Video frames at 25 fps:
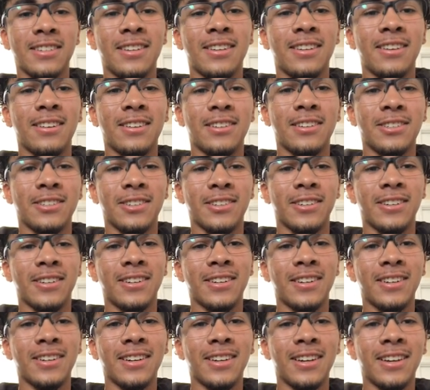
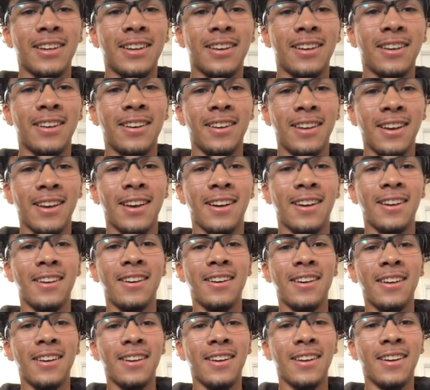
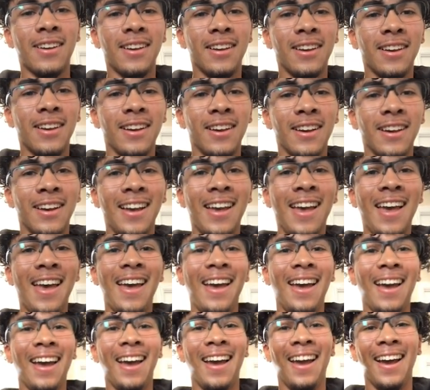
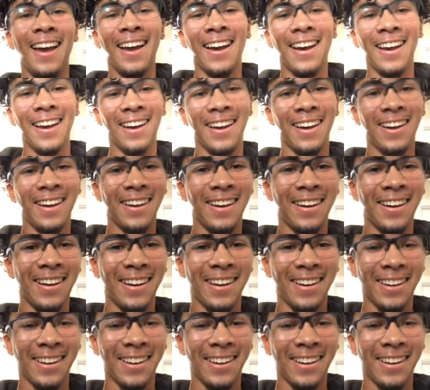(not speaking)